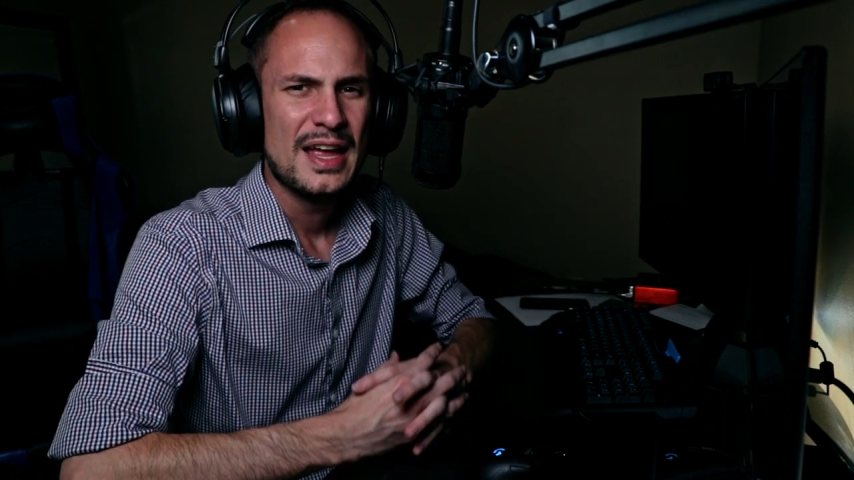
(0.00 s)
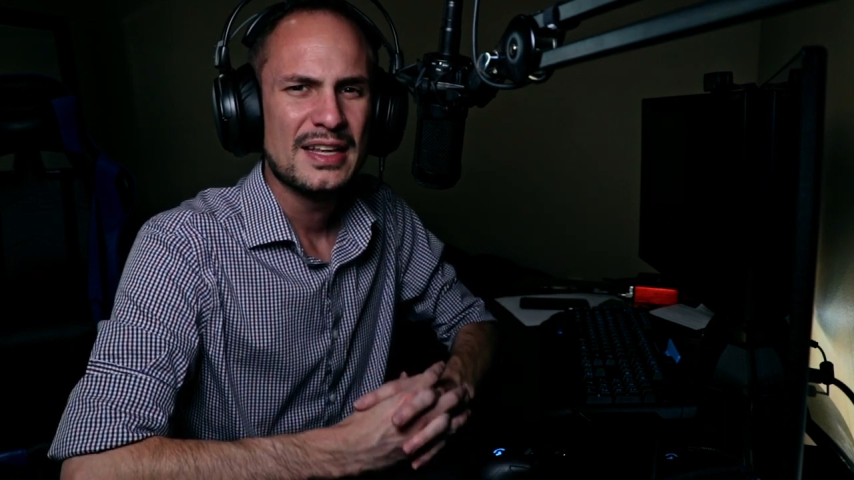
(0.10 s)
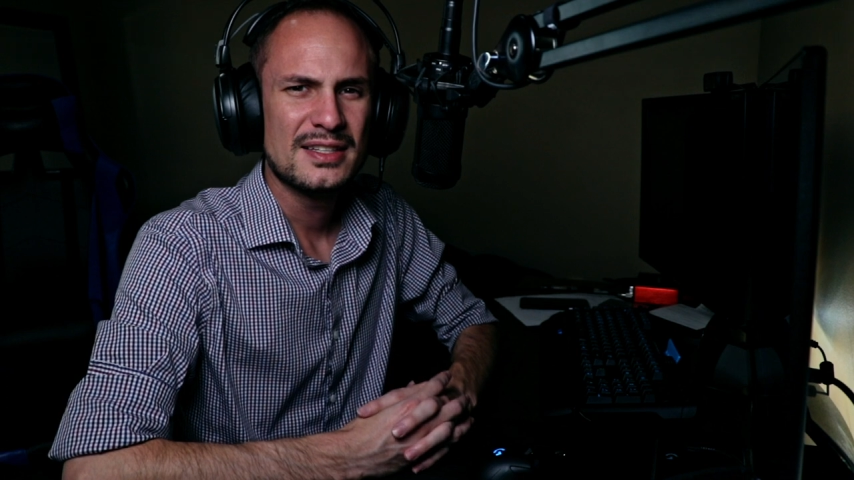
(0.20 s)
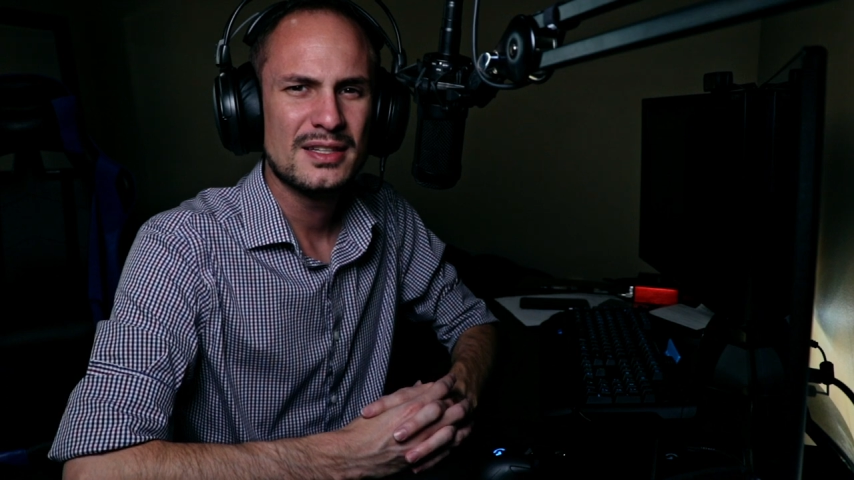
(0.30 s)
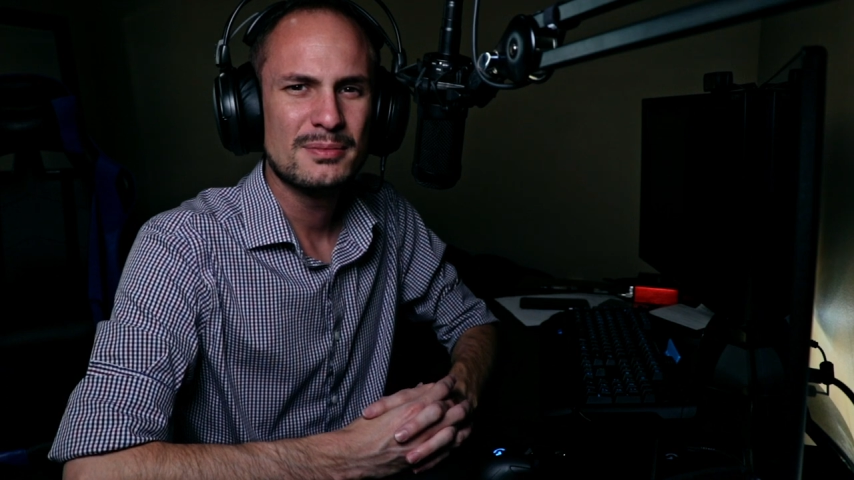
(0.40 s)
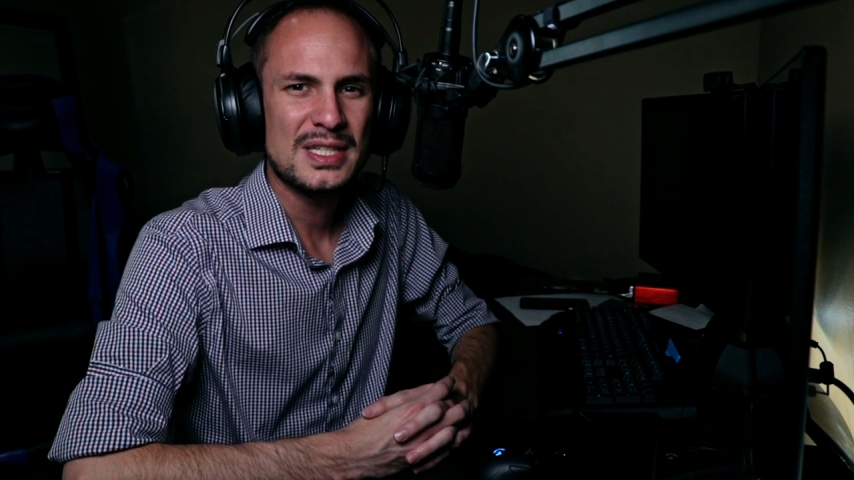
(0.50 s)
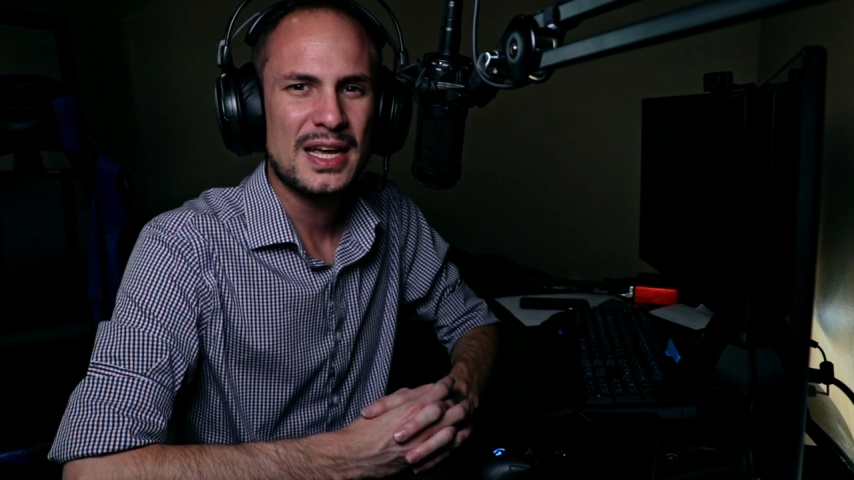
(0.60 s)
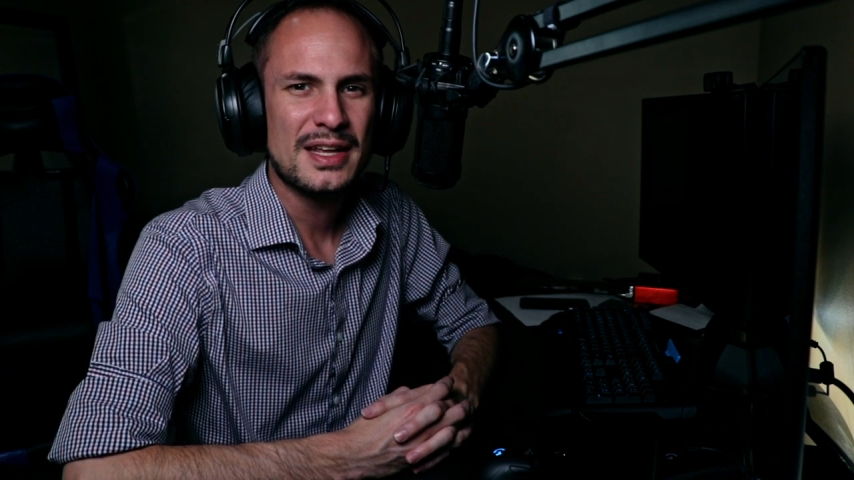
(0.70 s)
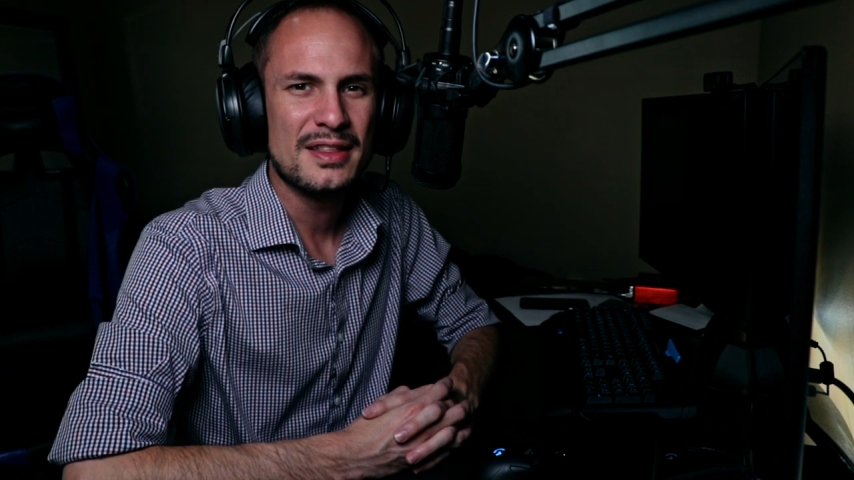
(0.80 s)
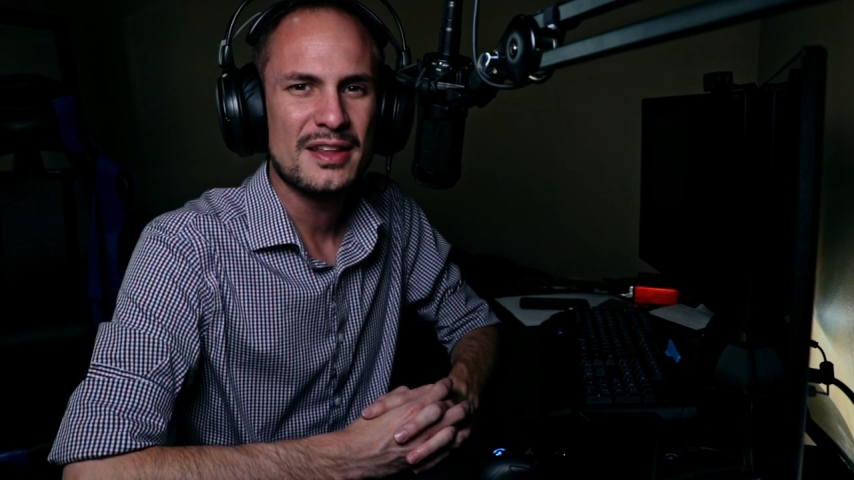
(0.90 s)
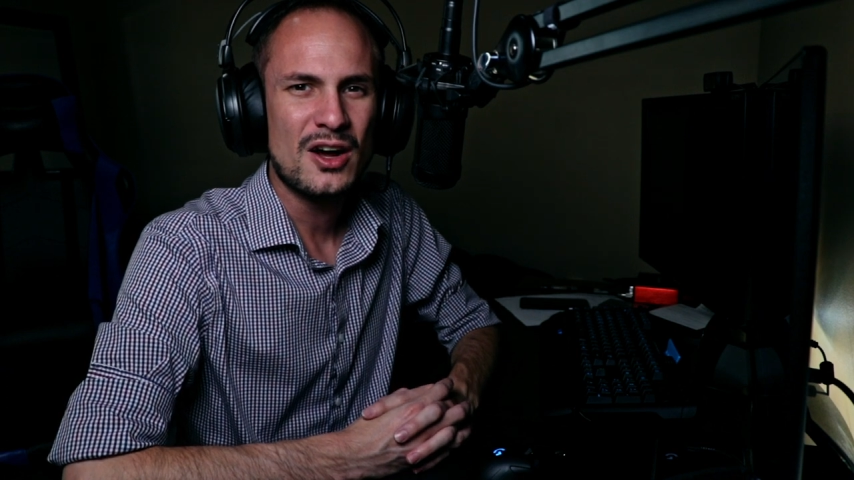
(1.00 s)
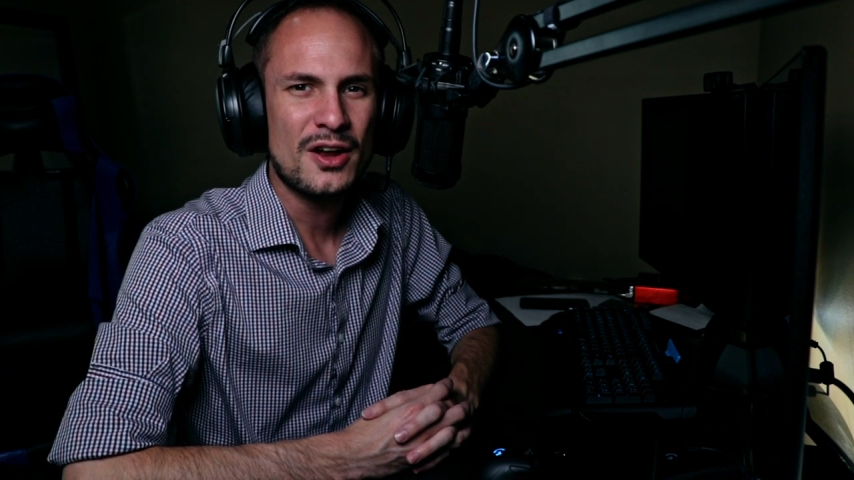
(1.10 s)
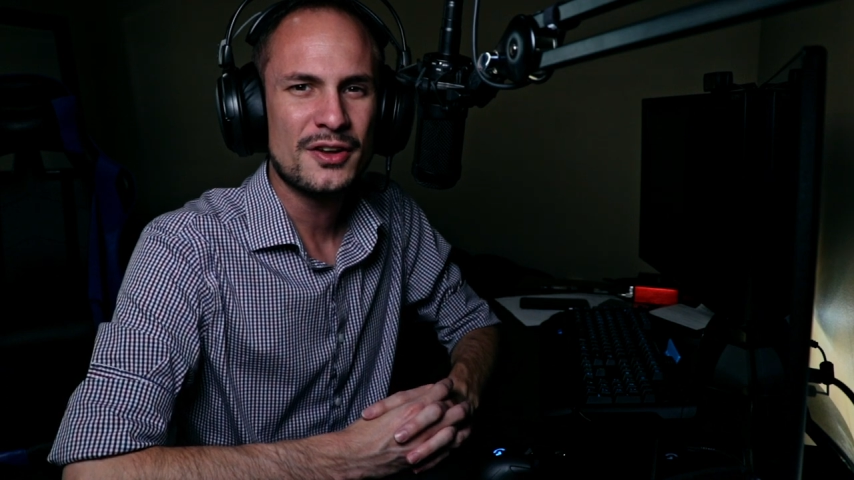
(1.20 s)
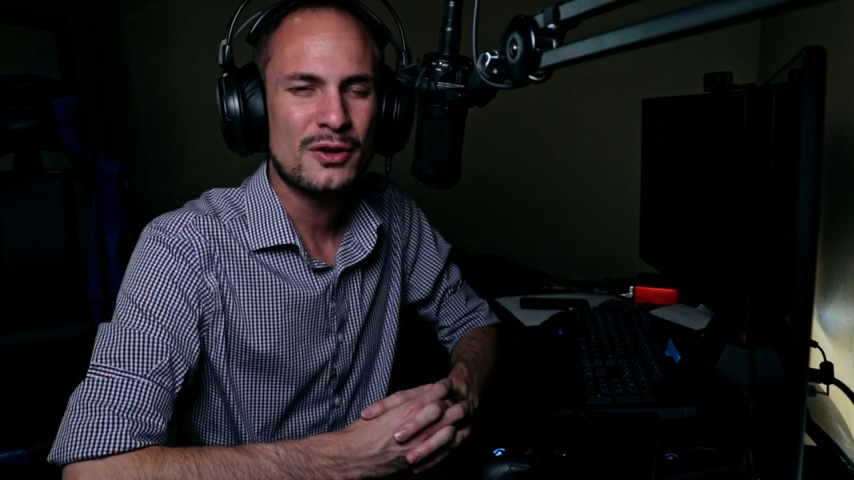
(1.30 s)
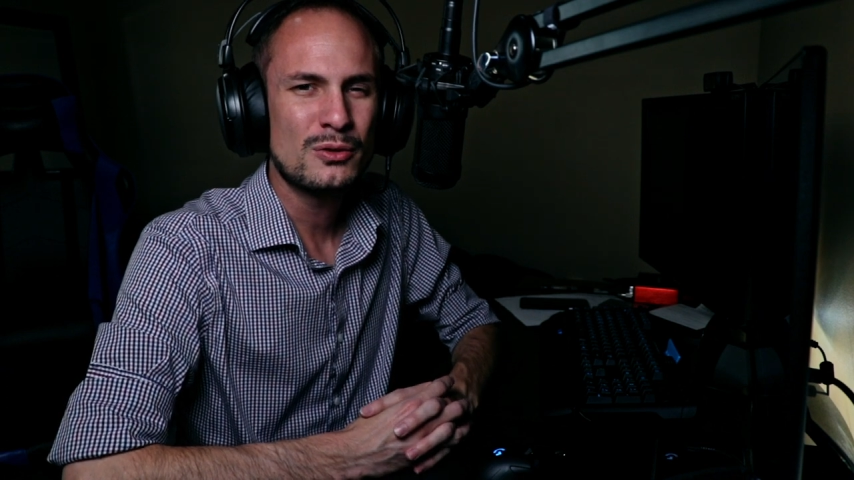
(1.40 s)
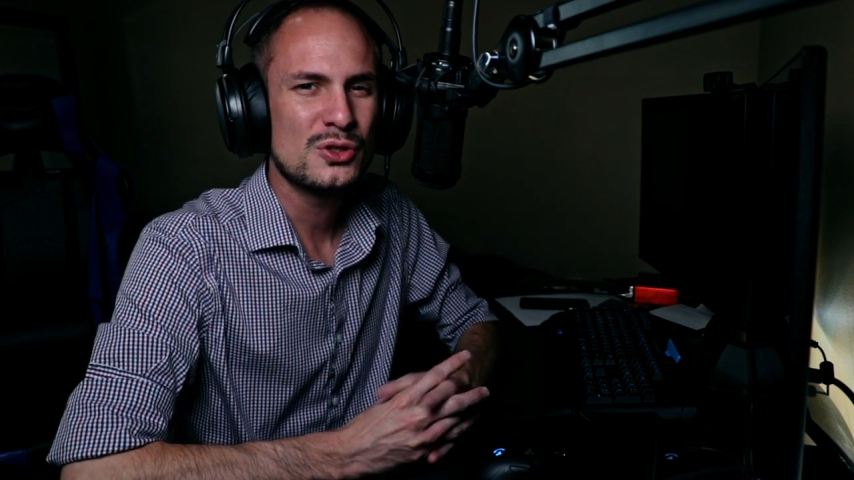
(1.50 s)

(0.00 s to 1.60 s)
it seems like, in the audio.